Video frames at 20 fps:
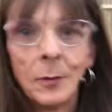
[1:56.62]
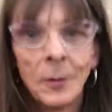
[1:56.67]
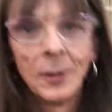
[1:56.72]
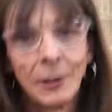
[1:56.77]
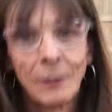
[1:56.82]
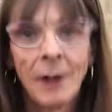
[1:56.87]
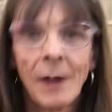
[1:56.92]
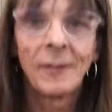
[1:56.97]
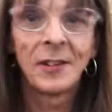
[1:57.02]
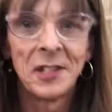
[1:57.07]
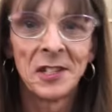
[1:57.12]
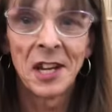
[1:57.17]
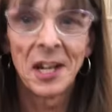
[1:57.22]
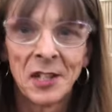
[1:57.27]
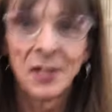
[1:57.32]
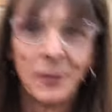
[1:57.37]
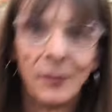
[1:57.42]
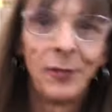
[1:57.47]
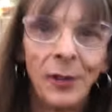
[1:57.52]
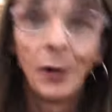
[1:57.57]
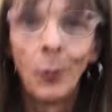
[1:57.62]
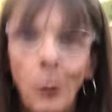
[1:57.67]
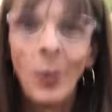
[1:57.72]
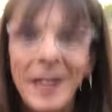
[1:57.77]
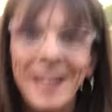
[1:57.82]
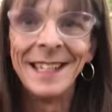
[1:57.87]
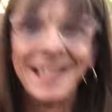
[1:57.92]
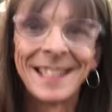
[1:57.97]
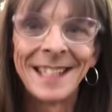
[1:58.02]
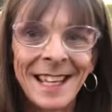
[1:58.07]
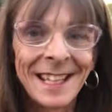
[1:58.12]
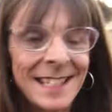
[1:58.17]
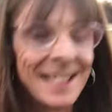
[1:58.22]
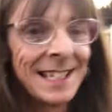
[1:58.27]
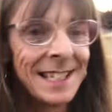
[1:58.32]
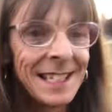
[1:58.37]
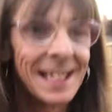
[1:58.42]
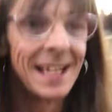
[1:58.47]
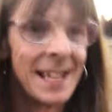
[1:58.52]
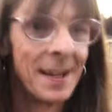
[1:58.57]
the gravity section full of weeds, that
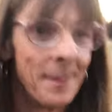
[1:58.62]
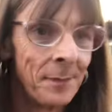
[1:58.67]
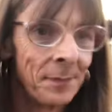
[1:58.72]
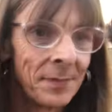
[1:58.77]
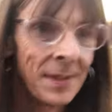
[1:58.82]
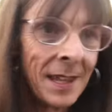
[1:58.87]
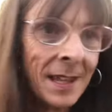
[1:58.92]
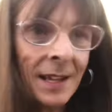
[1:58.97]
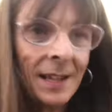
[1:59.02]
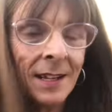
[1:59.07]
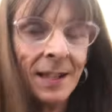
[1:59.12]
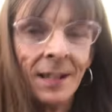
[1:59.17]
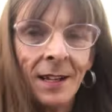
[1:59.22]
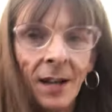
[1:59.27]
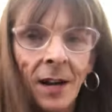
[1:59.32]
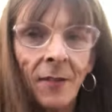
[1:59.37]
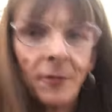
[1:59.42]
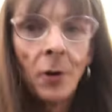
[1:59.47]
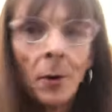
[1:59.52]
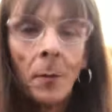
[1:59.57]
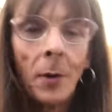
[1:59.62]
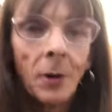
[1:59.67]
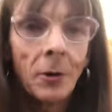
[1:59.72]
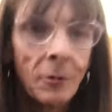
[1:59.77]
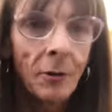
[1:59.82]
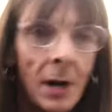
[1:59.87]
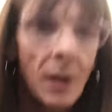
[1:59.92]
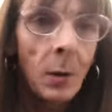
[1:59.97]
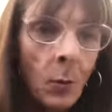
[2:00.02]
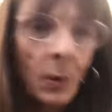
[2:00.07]
is. I've got my grey